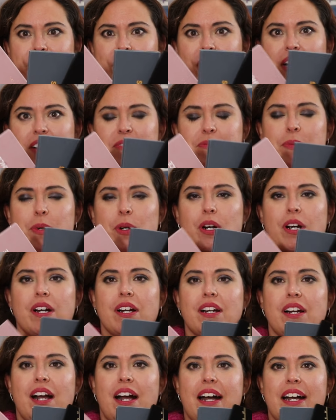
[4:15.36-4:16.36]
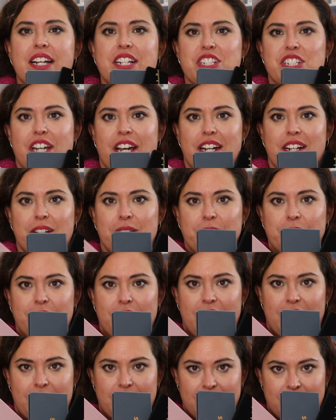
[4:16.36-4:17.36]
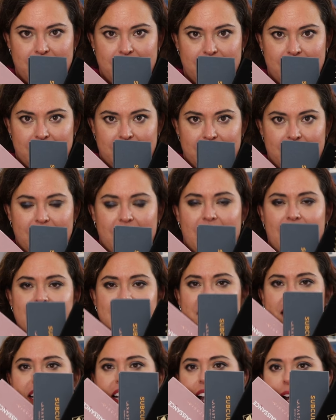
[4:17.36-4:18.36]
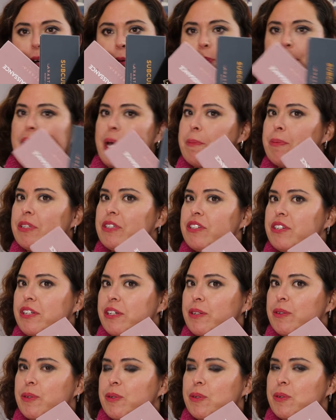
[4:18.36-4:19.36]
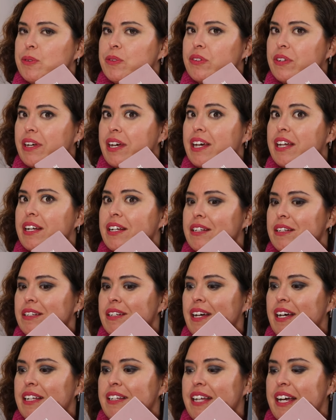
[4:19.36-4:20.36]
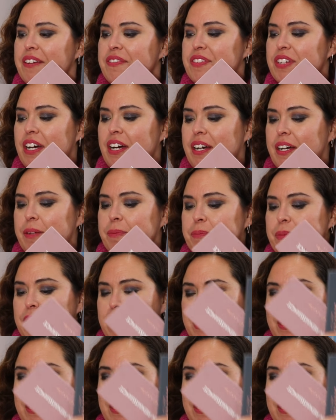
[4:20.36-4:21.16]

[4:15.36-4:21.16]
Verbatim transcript: I have more eyeshadow than I think I'll be able to use in a lifetime.